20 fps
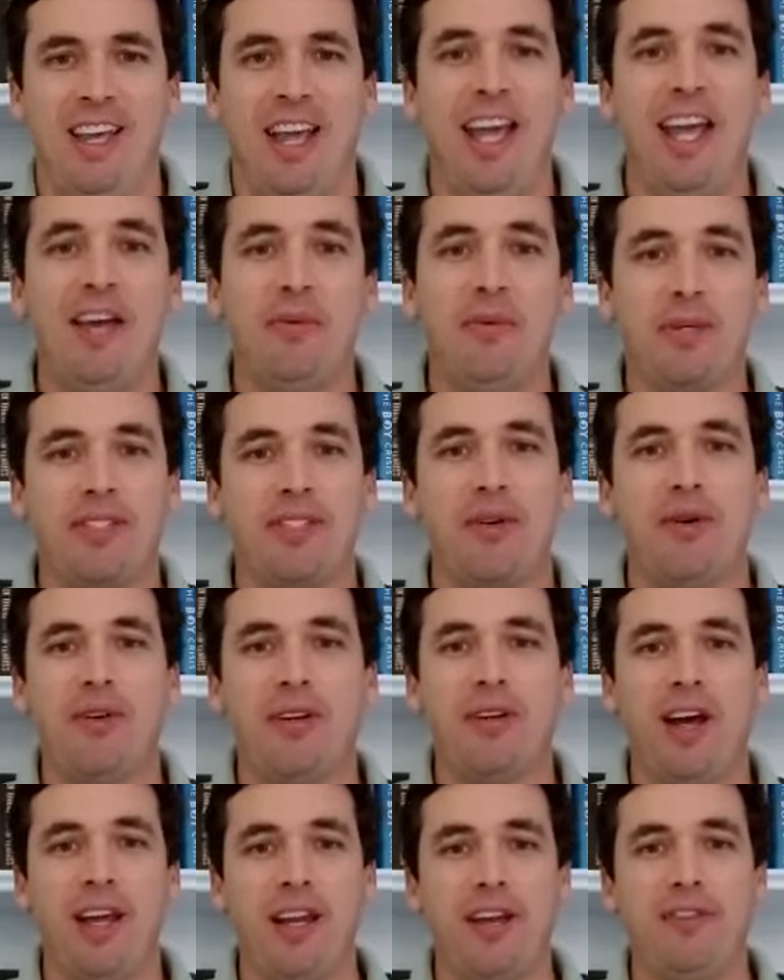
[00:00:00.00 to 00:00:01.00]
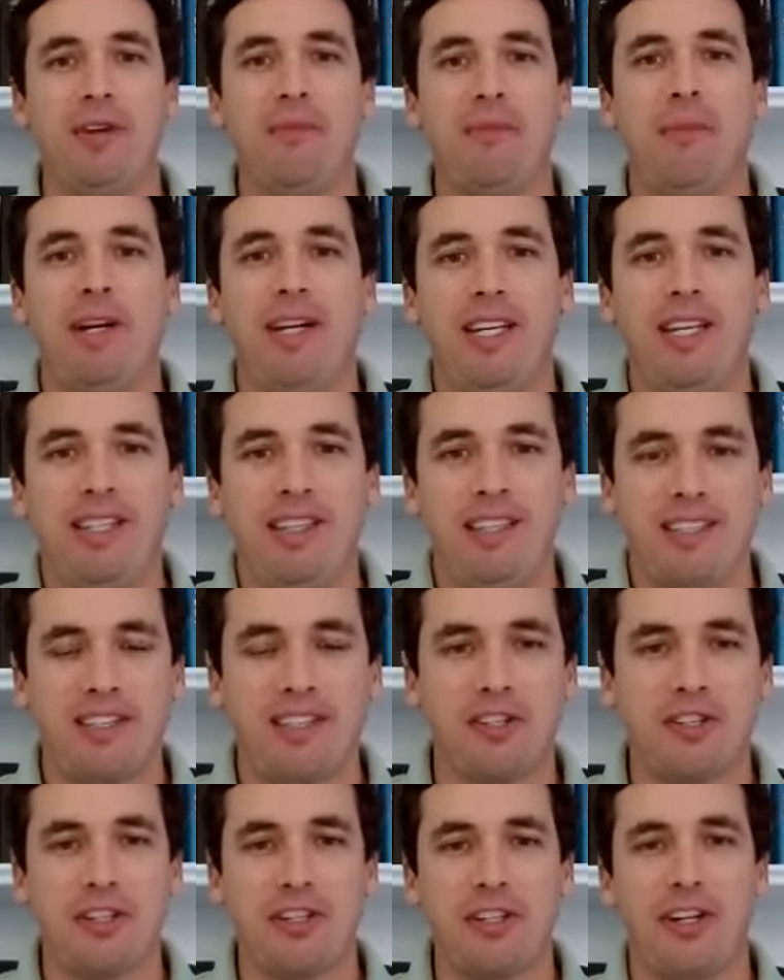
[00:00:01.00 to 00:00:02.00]
Hey, what's going on, everybody? This
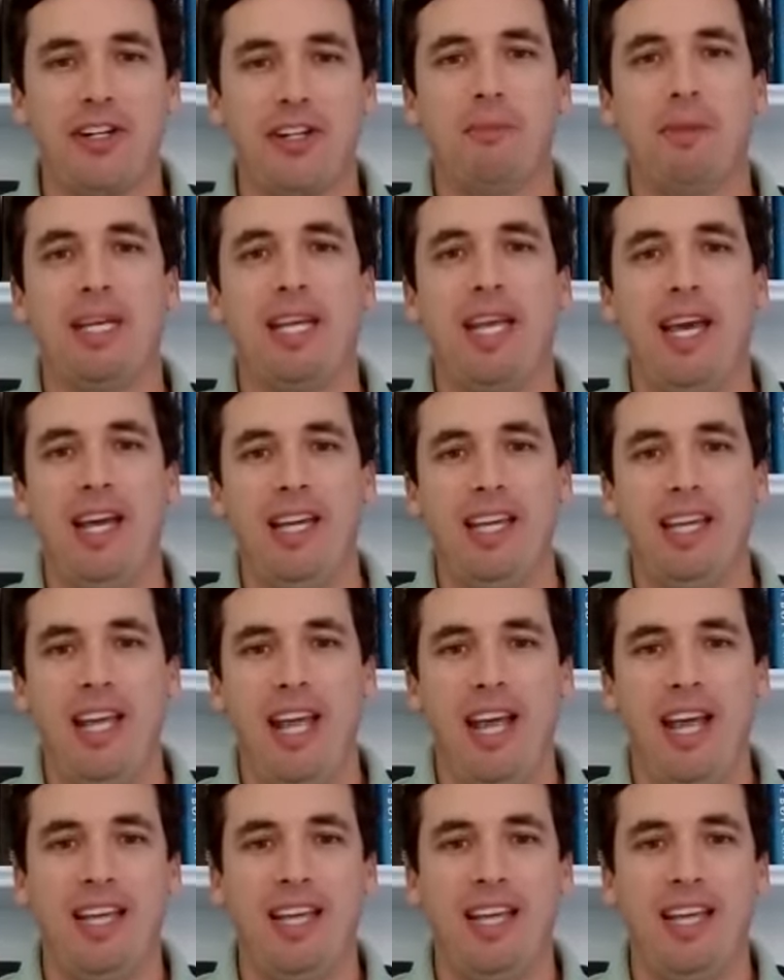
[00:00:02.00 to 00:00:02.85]
is Sean McKay,